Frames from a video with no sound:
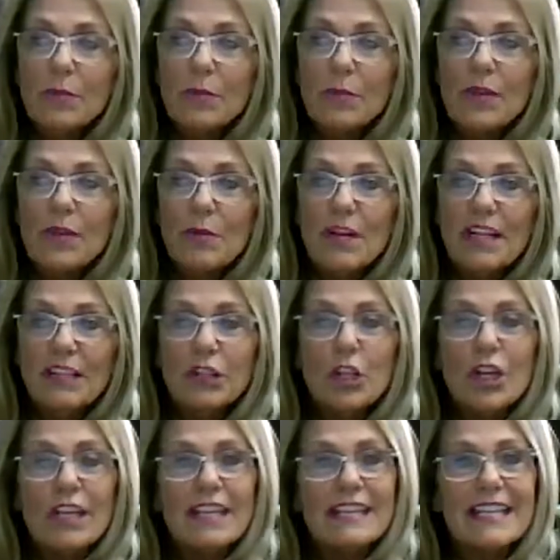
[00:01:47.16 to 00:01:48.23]
we want to
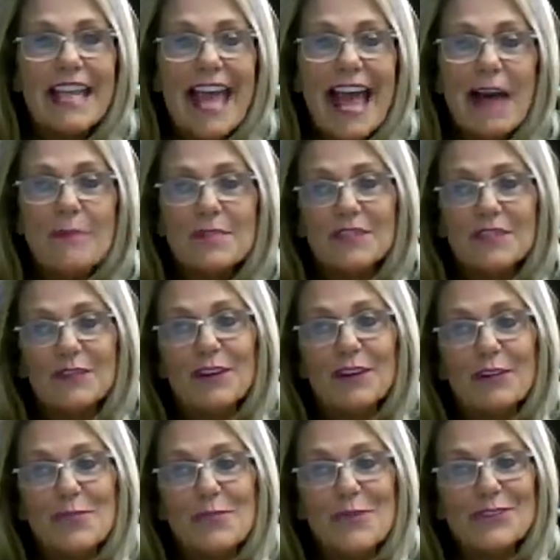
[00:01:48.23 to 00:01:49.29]
look at the
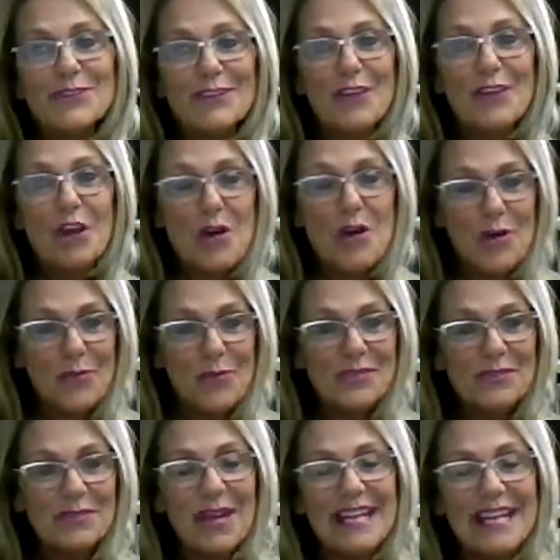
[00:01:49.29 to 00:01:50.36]
atmosphere of most of the
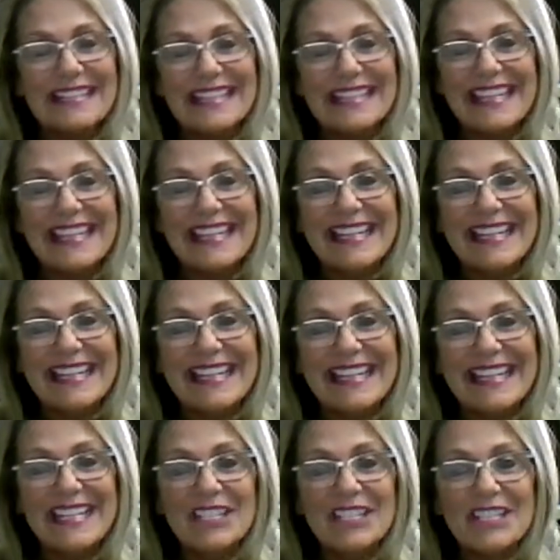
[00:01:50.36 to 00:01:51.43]
homes right the
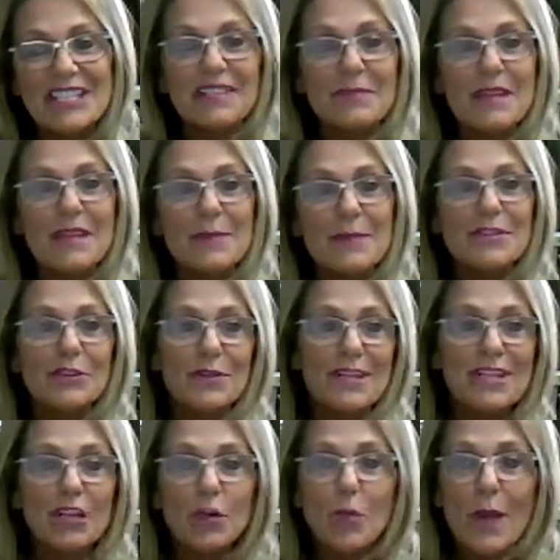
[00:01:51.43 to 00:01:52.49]
kids out sometimes they're
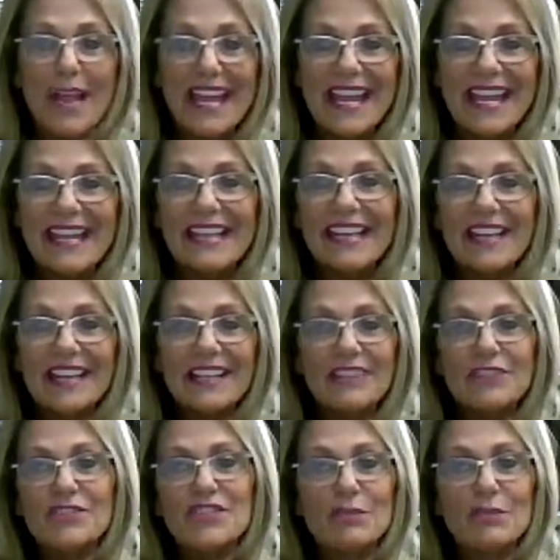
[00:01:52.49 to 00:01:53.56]
in your way they're
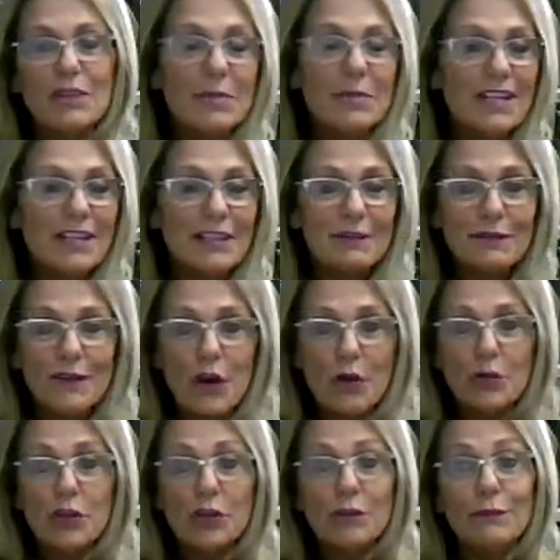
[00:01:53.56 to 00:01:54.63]
screaming in the
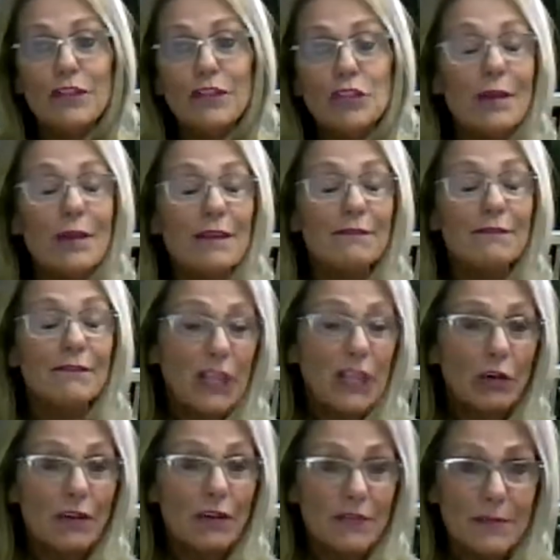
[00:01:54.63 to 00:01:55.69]
phone you're you have
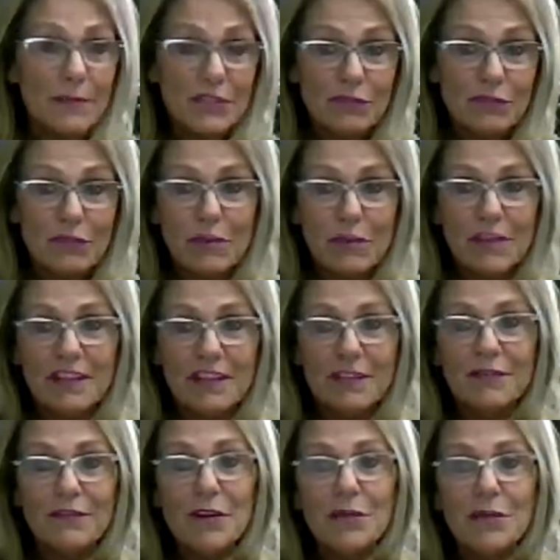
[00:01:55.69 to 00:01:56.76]
fear of them screaming in the
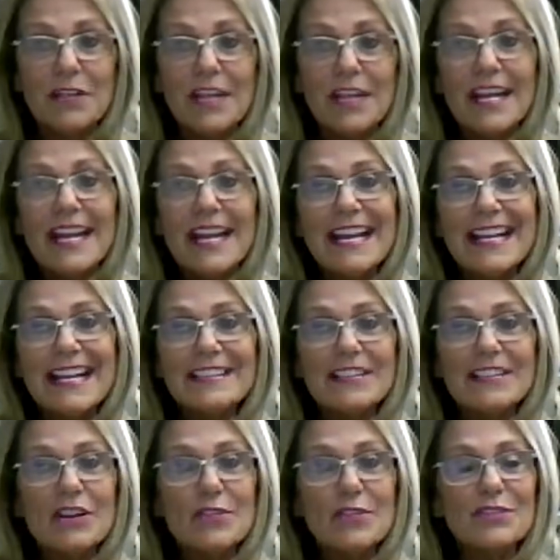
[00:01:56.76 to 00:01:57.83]
phone and
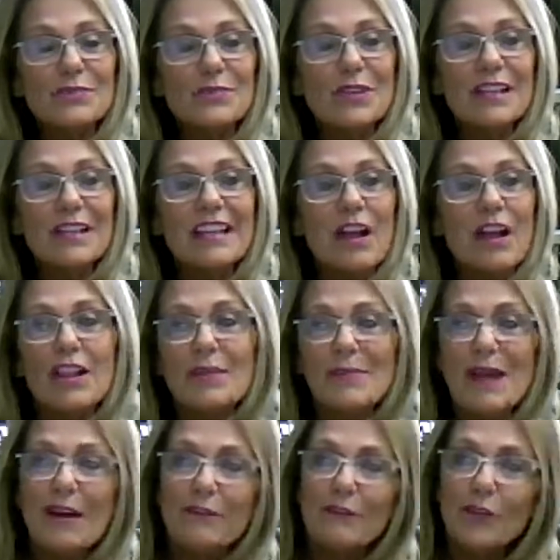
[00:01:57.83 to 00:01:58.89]
so it's really all
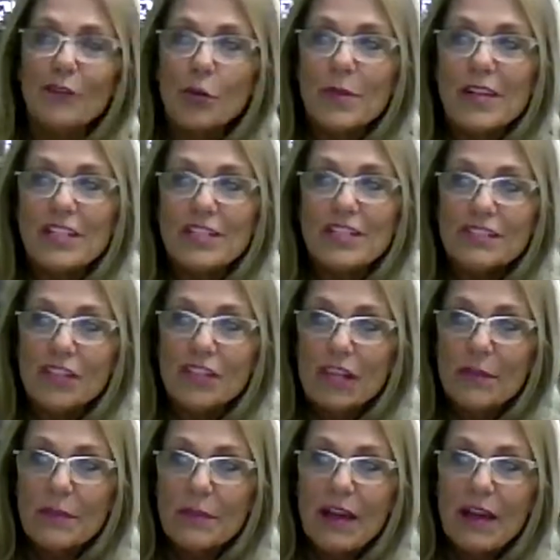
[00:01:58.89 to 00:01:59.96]
about verbiage. It's
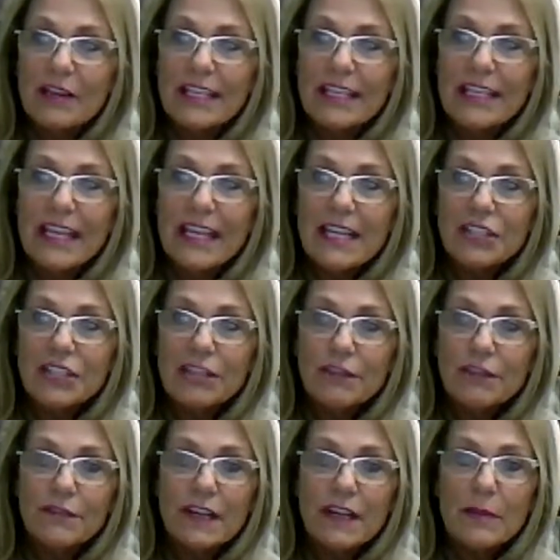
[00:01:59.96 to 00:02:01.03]
all about engaging
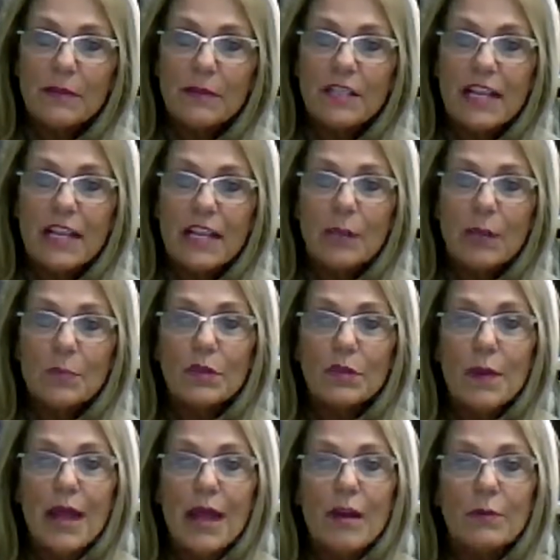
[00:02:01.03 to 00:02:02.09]
your family to help
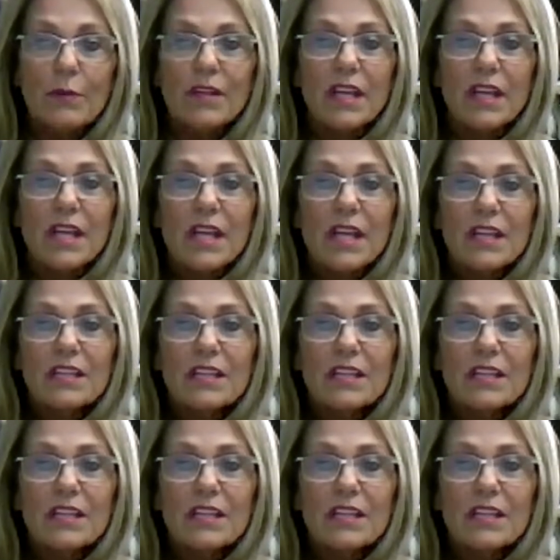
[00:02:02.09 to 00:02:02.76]
you out. You